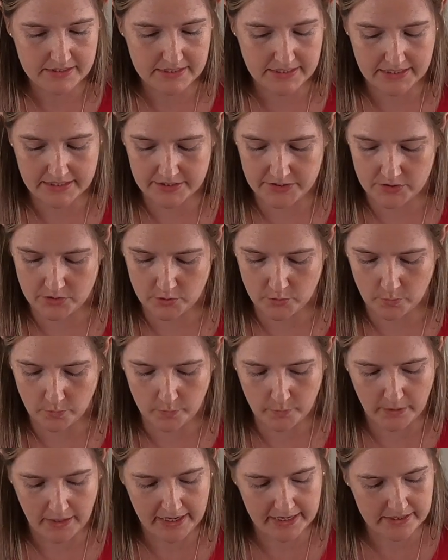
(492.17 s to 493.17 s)
Does
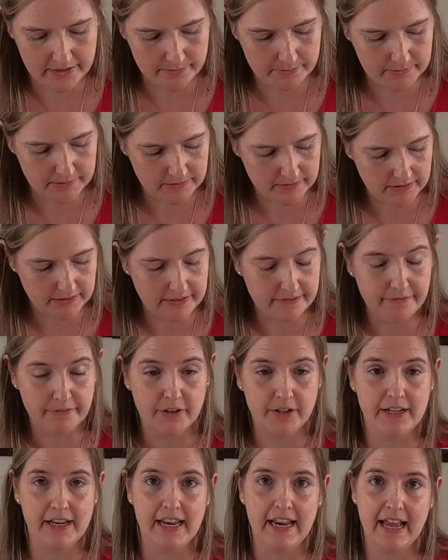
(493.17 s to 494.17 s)
your animal live
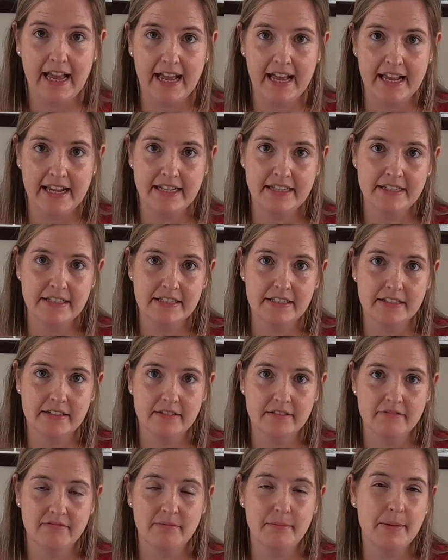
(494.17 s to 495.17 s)
on land?
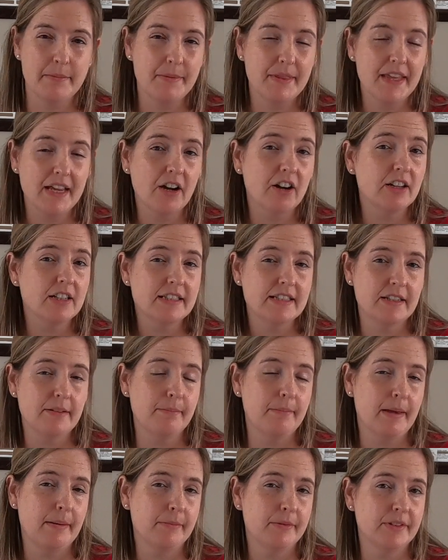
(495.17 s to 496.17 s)
Remember, there are
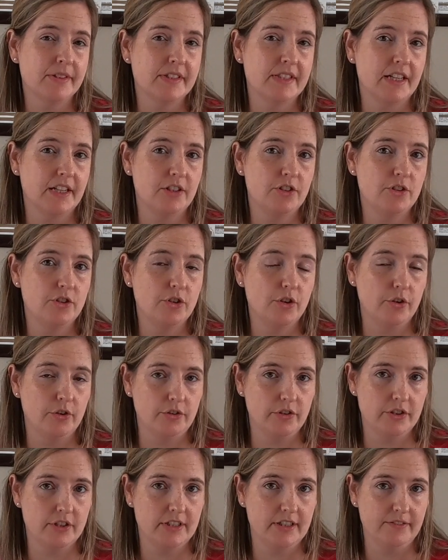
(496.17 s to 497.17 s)
some mammals that
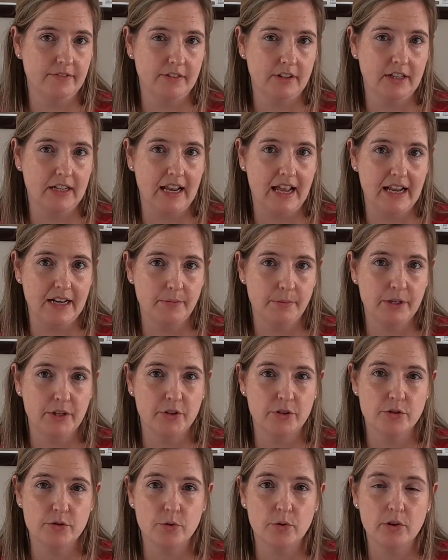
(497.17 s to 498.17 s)
don't live on land. We're
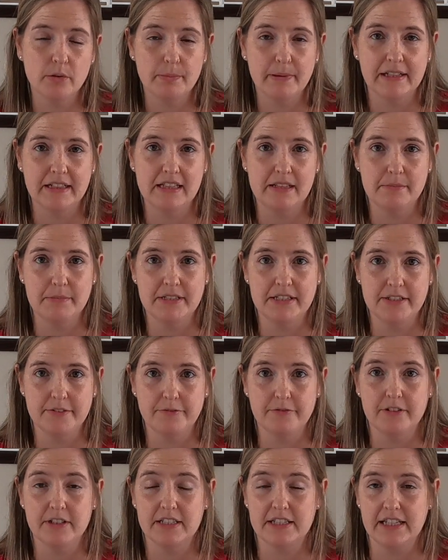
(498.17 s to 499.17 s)
going to talk about them a
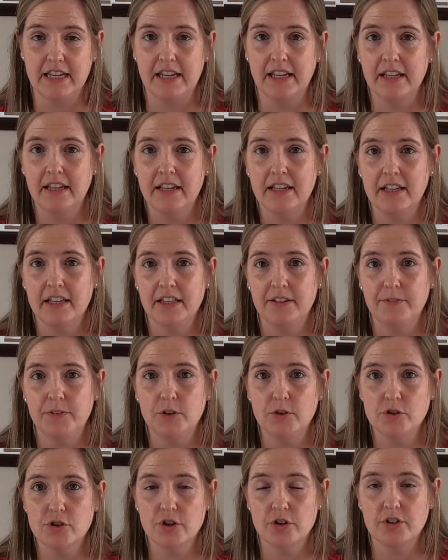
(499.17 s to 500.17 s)
different day. If
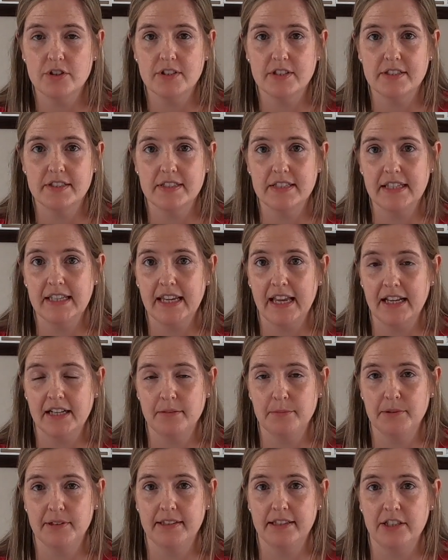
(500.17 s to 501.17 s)
you chose a sea
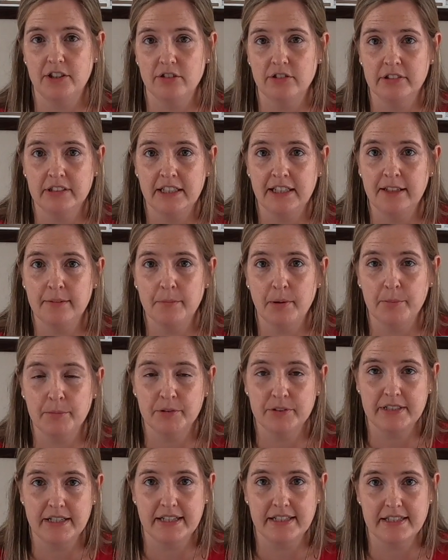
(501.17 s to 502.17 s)
animal, then you'll need mom
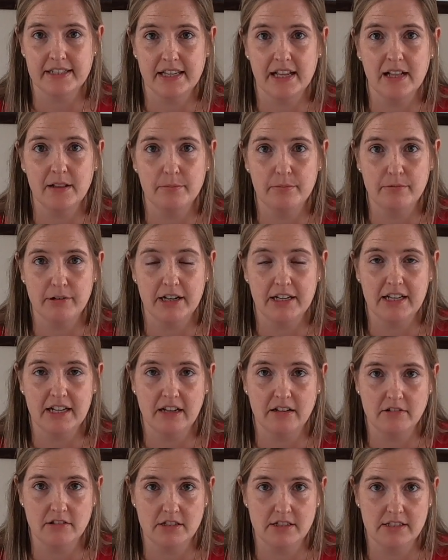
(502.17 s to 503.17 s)
or dad's help right
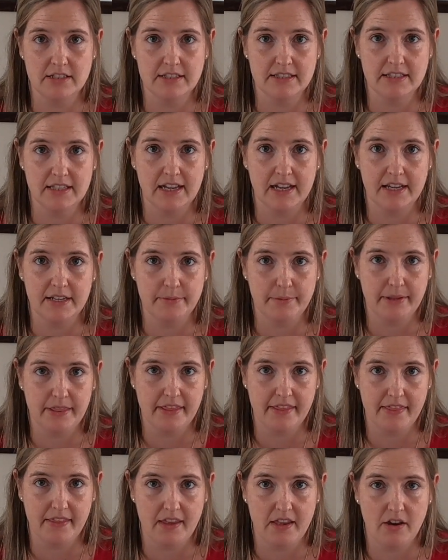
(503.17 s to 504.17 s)
now to decide
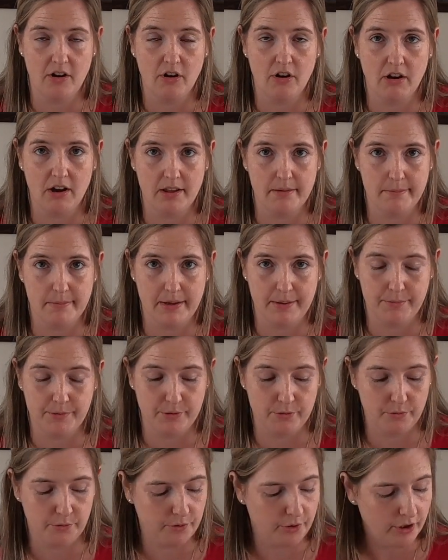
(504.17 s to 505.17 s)
whether they are a
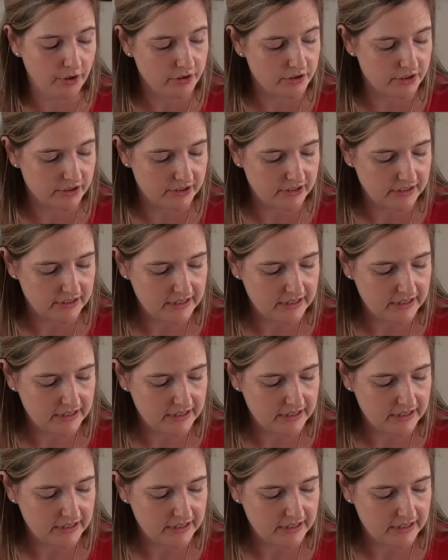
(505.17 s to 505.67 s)
mammal or not.